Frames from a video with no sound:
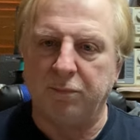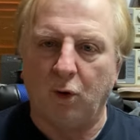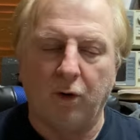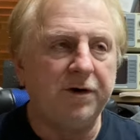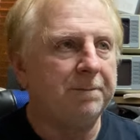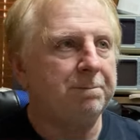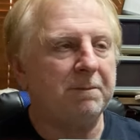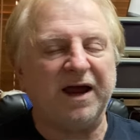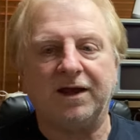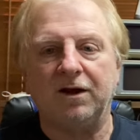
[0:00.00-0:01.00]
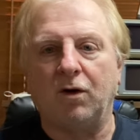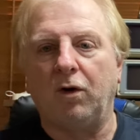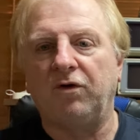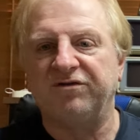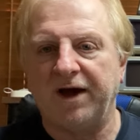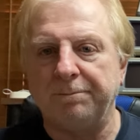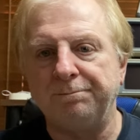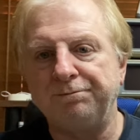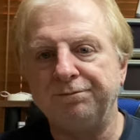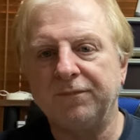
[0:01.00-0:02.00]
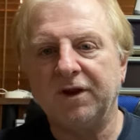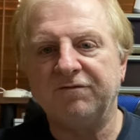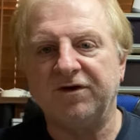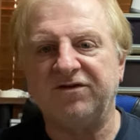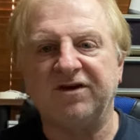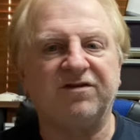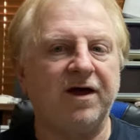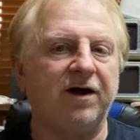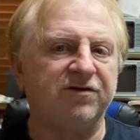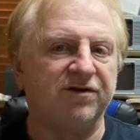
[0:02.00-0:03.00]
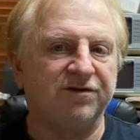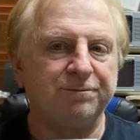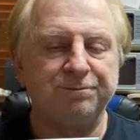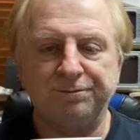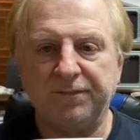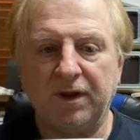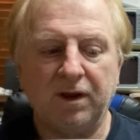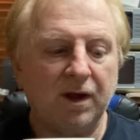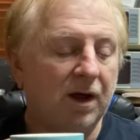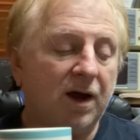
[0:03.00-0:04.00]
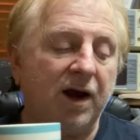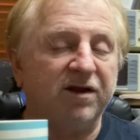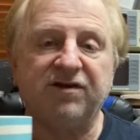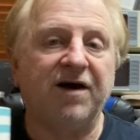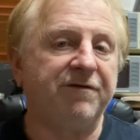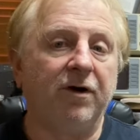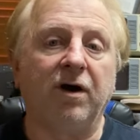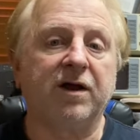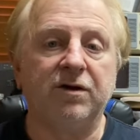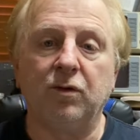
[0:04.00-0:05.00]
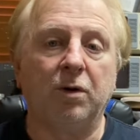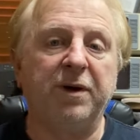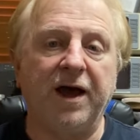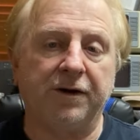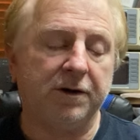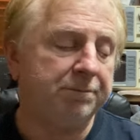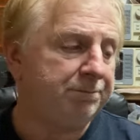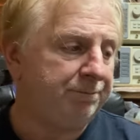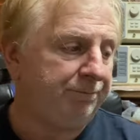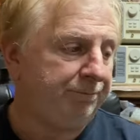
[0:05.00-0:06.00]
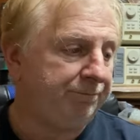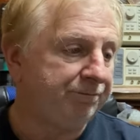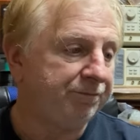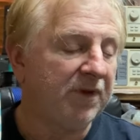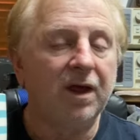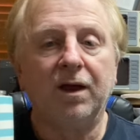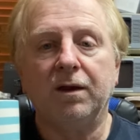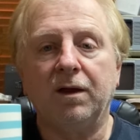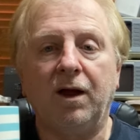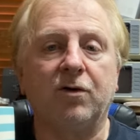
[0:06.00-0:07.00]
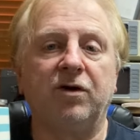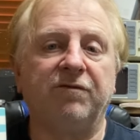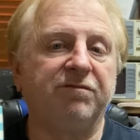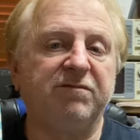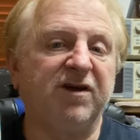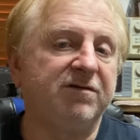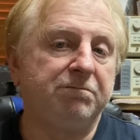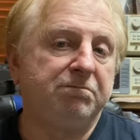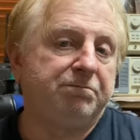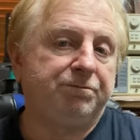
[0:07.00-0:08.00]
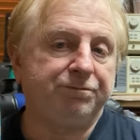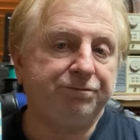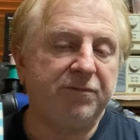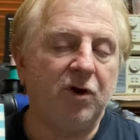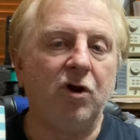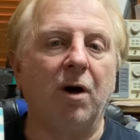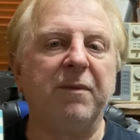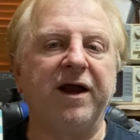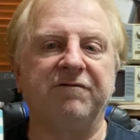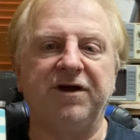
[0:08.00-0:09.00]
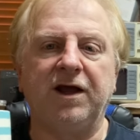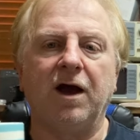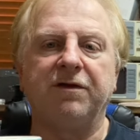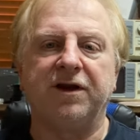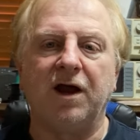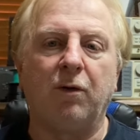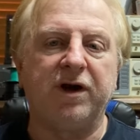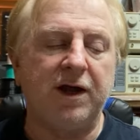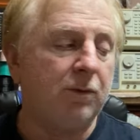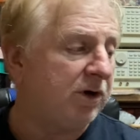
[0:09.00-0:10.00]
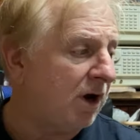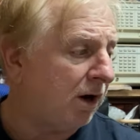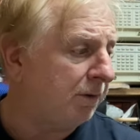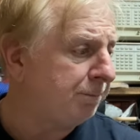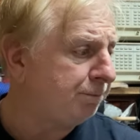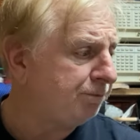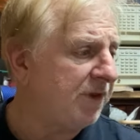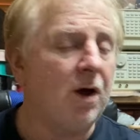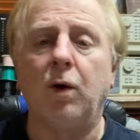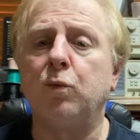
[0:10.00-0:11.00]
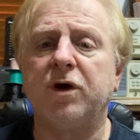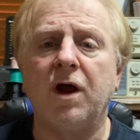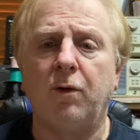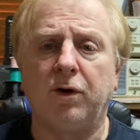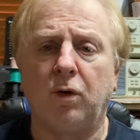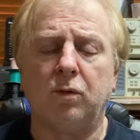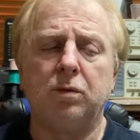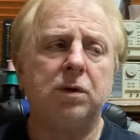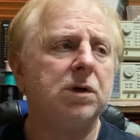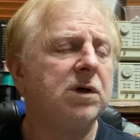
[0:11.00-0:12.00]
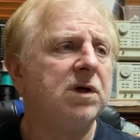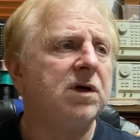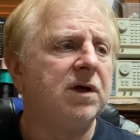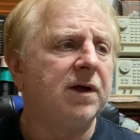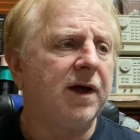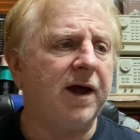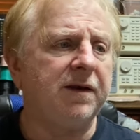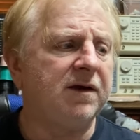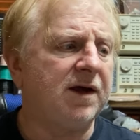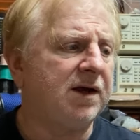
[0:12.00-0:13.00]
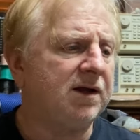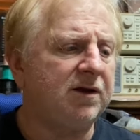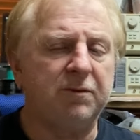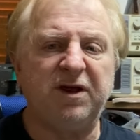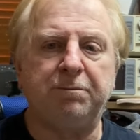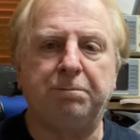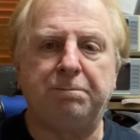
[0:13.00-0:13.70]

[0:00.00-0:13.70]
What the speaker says: board making coils up for 6,000s, and there's nothing I can do about it. I could have just not made a video, then no one here would know. No one would know at all, and you'd be